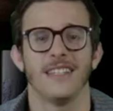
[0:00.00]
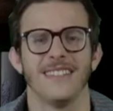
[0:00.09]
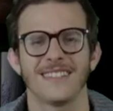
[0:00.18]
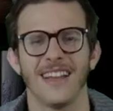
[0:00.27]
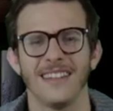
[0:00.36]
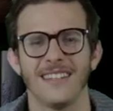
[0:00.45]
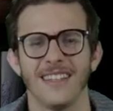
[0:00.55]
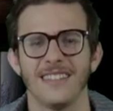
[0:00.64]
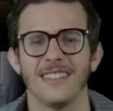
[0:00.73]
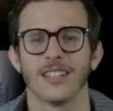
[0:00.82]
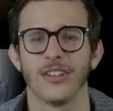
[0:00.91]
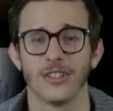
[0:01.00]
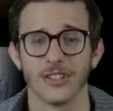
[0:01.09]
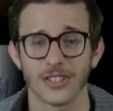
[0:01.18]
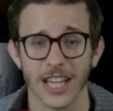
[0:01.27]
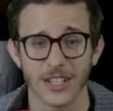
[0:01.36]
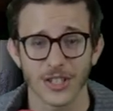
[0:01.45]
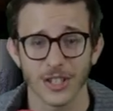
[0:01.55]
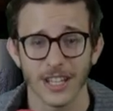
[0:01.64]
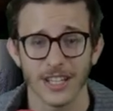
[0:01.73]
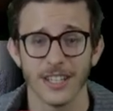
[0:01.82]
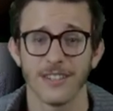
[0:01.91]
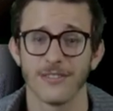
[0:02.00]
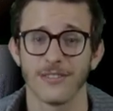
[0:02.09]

His content is undersaturated,